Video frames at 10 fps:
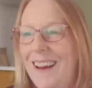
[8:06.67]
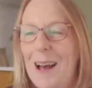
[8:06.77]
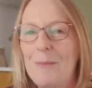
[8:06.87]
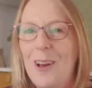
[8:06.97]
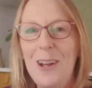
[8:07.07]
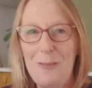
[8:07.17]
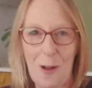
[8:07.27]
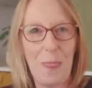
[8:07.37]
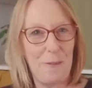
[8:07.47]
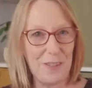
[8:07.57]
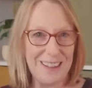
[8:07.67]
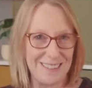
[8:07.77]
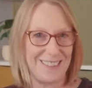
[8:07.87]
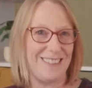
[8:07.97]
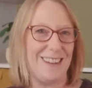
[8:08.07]
I'm kind of on the
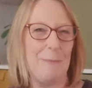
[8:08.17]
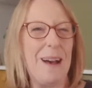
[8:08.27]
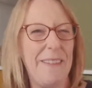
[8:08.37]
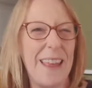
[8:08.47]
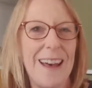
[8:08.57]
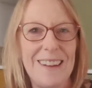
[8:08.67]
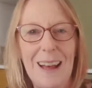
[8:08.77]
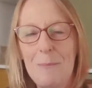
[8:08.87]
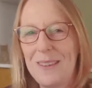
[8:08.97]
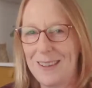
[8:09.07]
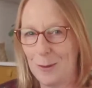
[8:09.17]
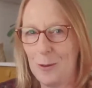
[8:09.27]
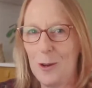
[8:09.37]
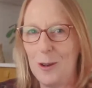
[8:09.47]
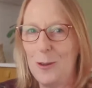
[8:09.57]
fence about that. I'm still
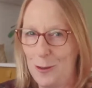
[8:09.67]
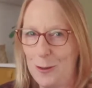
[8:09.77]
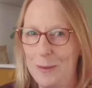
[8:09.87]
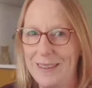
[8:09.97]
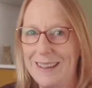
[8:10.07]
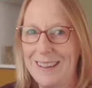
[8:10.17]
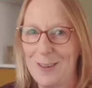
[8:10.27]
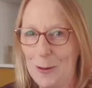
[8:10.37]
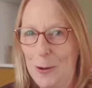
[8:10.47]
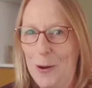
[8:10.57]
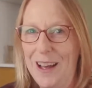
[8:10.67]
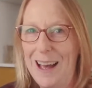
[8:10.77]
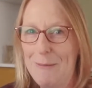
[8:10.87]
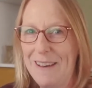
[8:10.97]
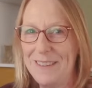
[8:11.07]
not 100% sure
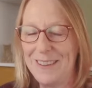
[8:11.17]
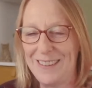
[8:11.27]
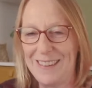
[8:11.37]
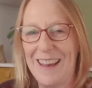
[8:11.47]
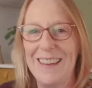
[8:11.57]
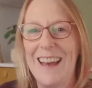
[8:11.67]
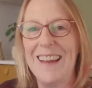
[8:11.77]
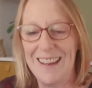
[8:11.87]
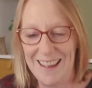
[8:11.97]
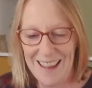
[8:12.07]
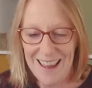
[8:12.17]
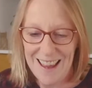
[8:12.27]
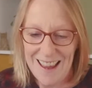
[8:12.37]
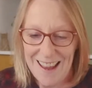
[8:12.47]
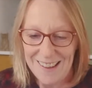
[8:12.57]
about using that yet.
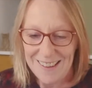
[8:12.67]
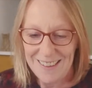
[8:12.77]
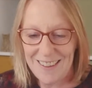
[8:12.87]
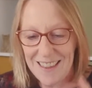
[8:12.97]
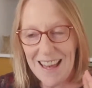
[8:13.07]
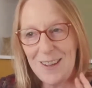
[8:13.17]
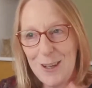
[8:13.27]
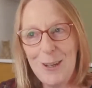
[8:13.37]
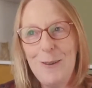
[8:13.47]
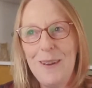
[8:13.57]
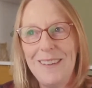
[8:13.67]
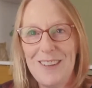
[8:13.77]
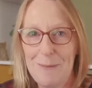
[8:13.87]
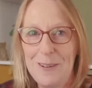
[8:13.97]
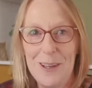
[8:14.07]
So there are two
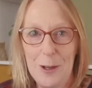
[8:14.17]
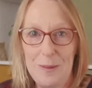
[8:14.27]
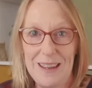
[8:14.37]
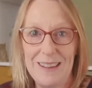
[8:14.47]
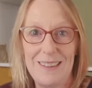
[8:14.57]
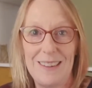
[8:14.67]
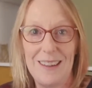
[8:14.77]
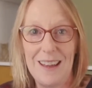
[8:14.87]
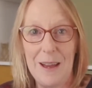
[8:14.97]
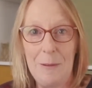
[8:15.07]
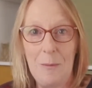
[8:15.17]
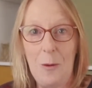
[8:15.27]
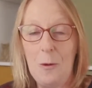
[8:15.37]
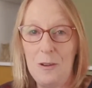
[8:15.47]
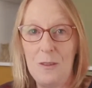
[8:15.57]
Gemini updates.
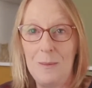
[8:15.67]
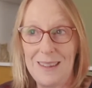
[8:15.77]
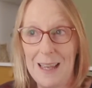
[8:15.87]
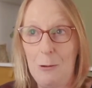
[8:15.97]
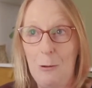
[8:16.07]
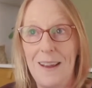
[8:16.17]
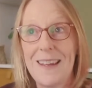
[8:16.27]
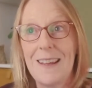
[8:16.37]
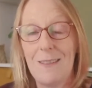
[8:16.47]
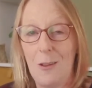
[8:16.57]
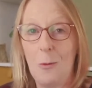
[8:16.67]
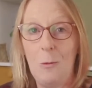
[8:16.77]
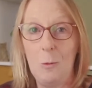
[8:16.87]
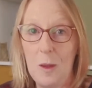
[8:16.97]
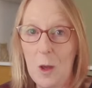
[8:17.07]
One of them is here already. The other
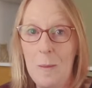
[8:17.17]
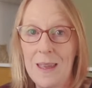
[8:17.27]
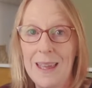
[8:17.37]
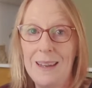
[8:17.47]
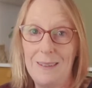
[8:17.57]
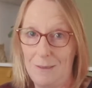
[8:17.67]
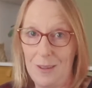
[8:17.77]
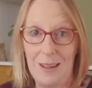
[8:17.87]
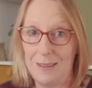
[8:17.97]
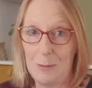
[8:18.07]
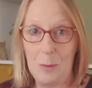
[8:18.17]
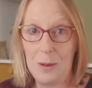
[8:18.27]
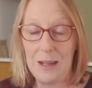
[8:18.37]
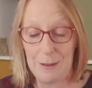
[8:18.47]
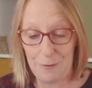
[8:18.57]
one will be coming in at some
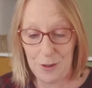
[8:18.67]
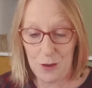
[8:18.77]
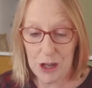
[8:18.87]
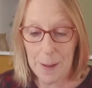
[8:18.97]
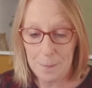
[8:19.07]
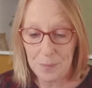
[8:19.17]
point in the future.